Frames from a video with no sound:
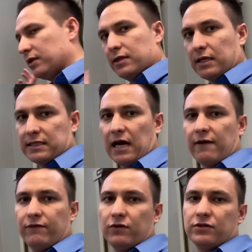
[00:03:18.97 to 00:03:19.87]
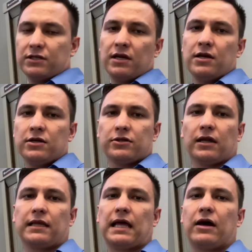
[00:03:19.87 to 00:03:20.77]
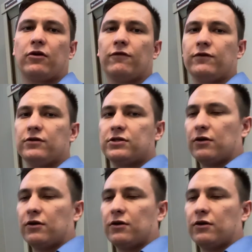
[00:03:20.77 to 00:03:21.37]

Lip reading: the side views. So like lateral views.